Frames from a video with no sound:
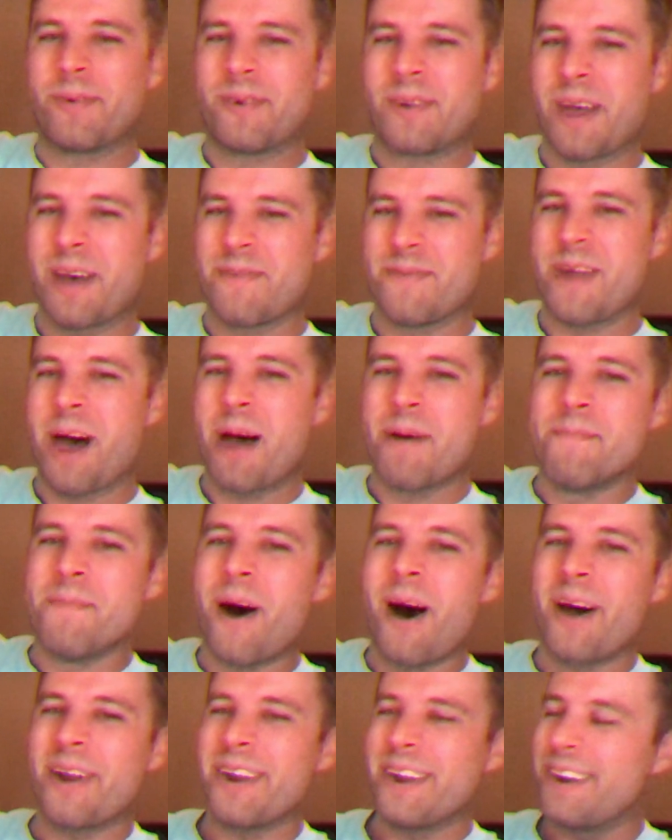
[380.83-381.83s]
have not
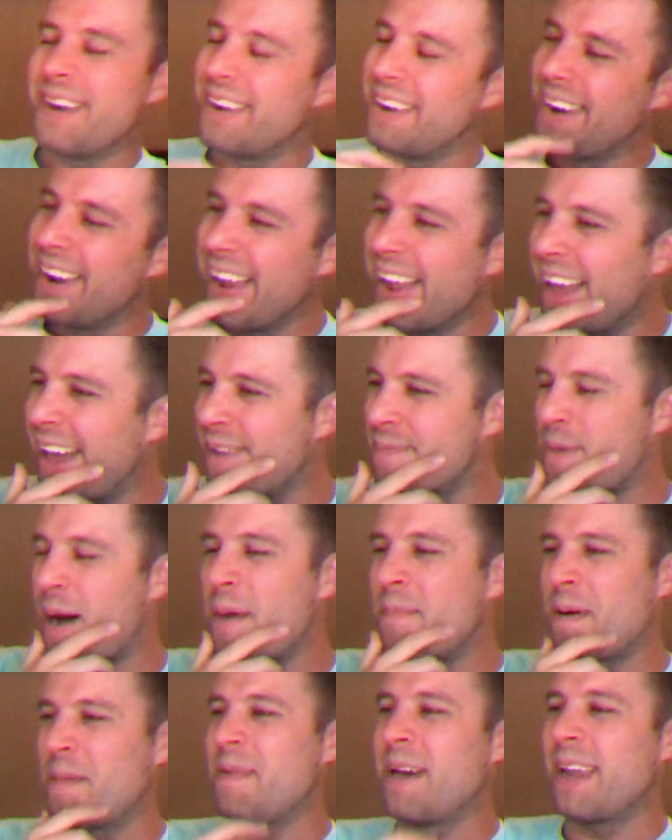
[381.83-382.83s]
modded a
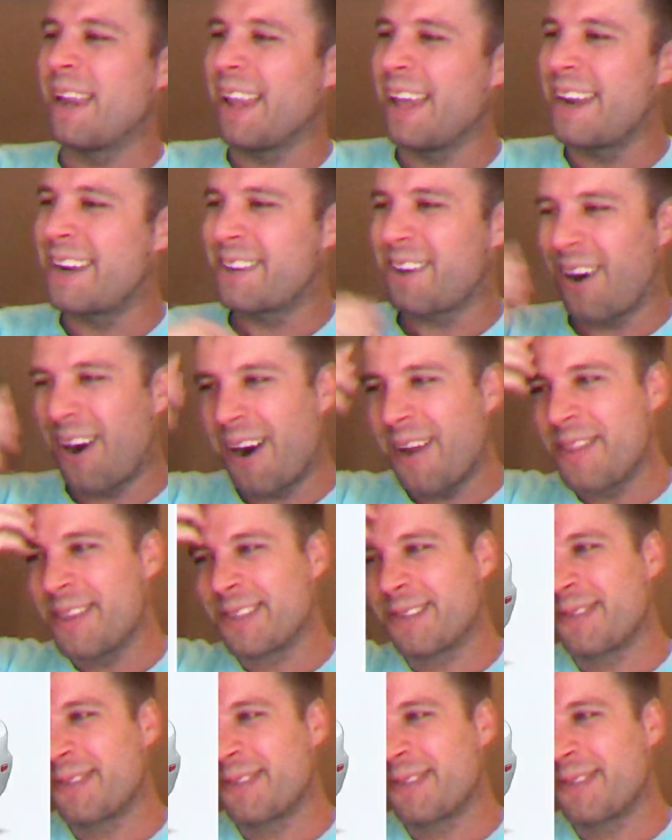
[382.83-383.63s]
pop-up headlight car, this